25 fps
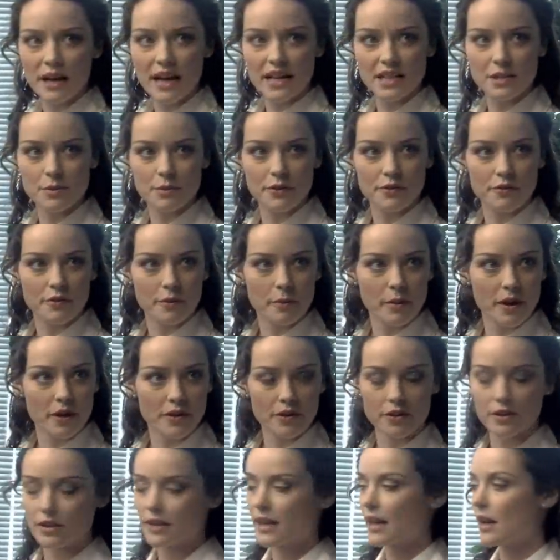password
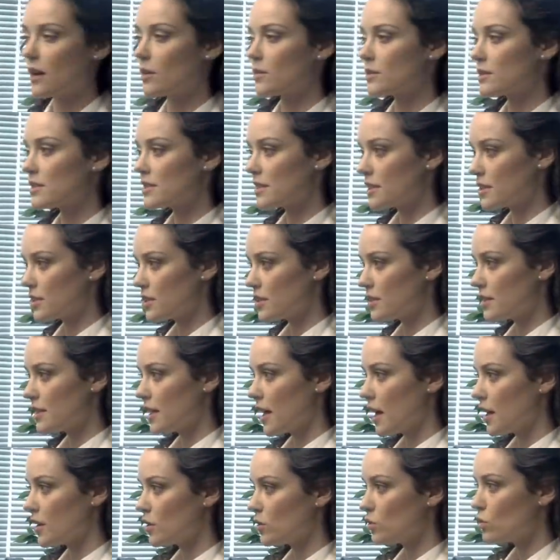from other accounts, such
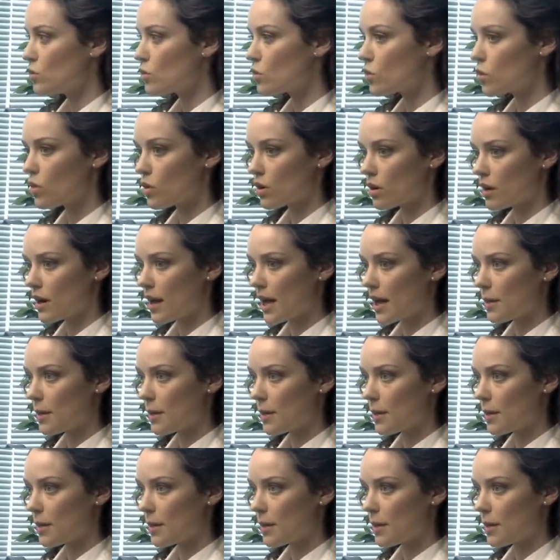as Yahoo or